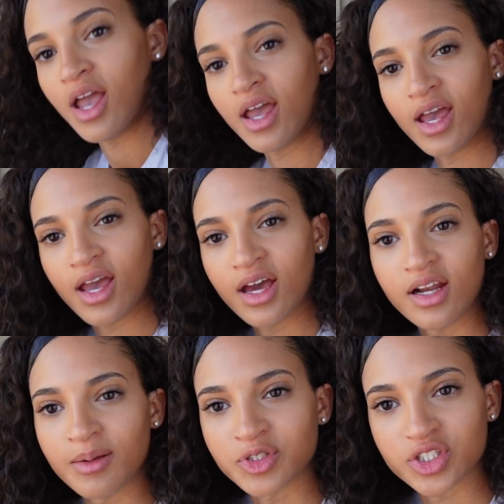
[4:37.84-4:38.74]
and
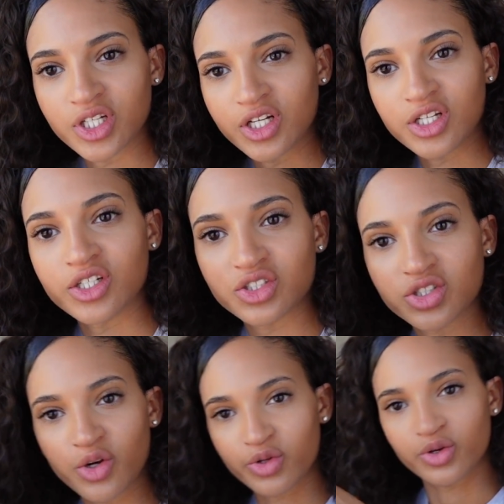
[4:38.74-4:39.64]
I'm just gonna
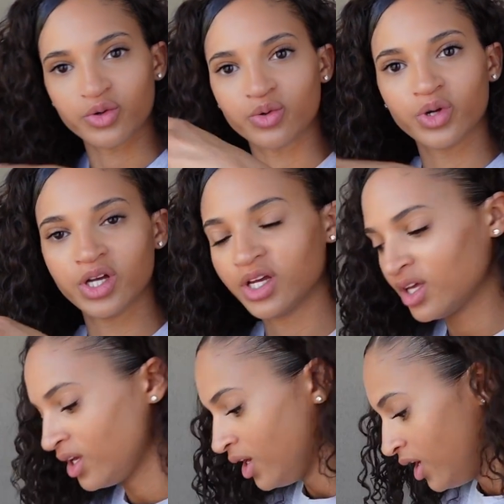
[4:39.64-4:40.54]
show you
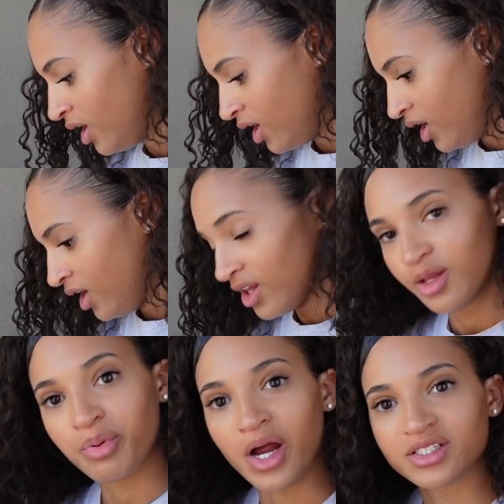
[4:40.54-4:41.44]

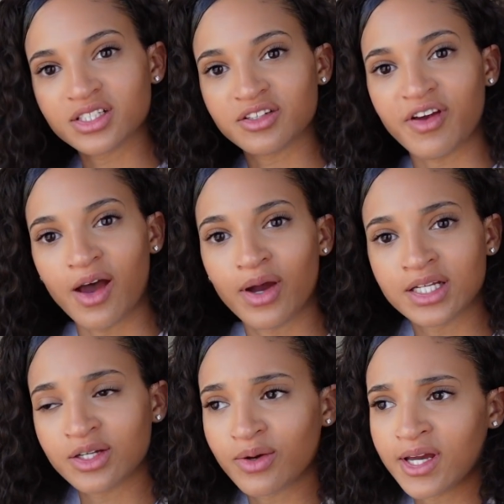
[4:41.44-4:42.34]
the process of how I
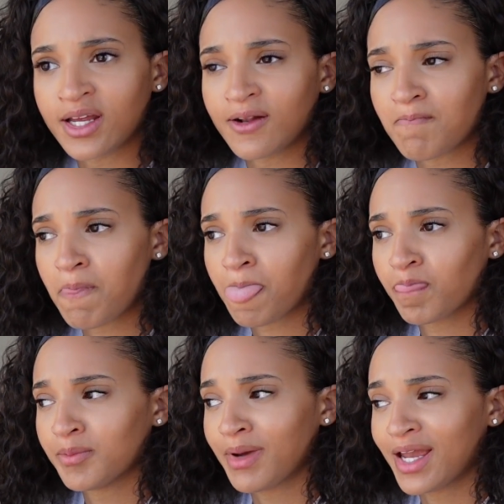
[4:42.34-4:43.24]
do it.
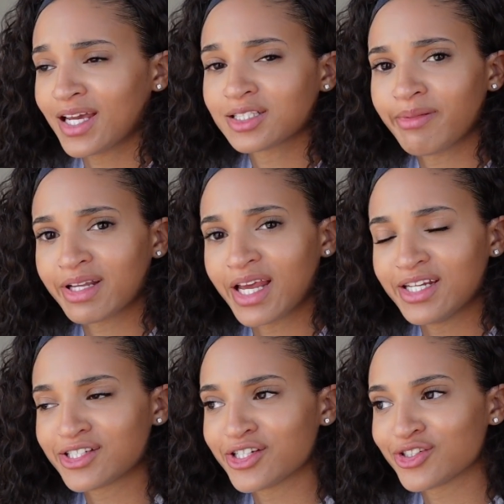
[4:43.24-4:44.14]
My
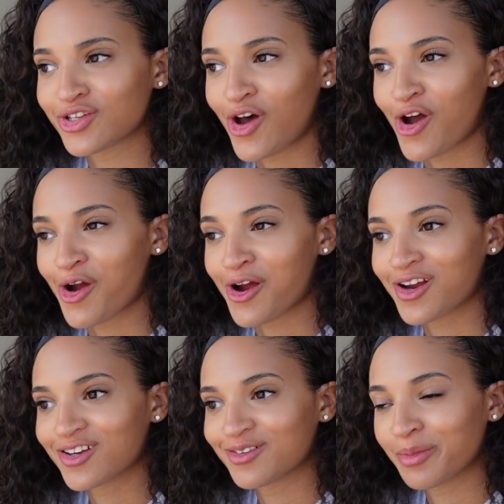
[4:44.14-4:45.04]
expectations
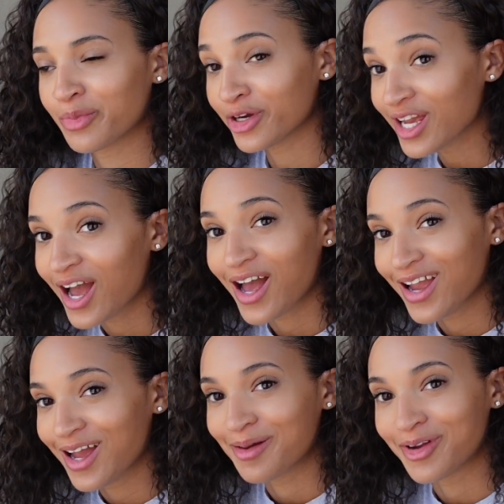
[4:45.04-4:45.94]
are pretty
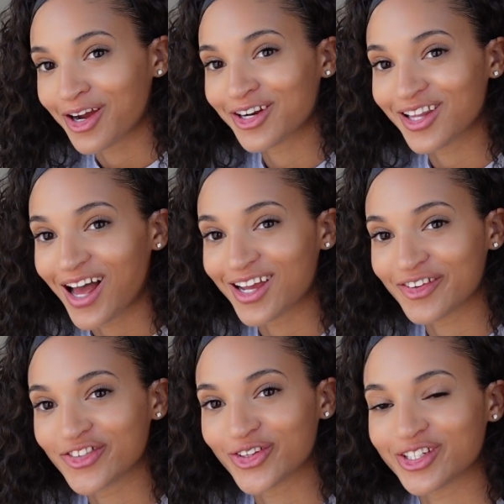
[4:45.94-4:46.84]
high, I'm not gonna lie,
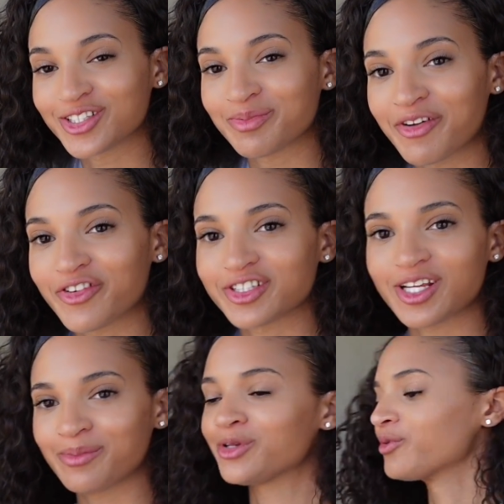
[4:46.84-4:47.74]
even though this is my first
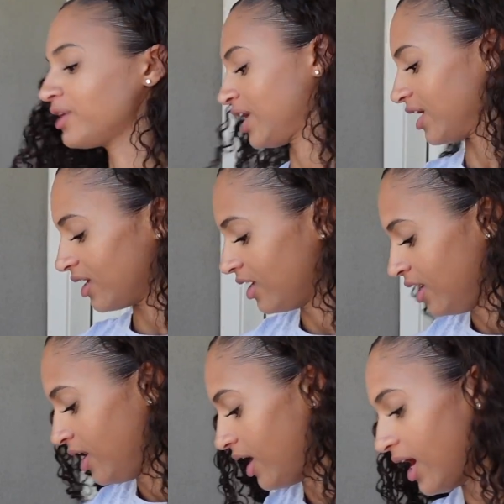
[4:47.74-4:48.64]
time doing it.
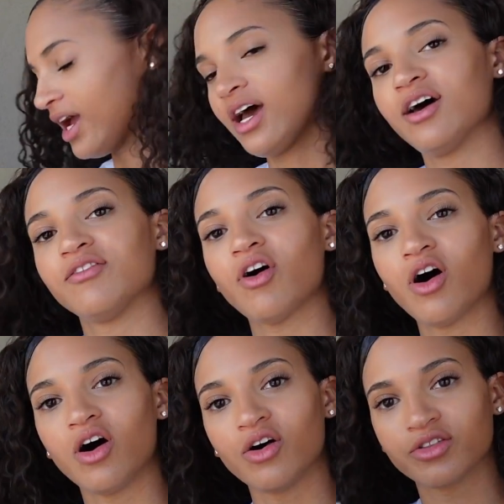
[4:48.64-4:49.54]
I have all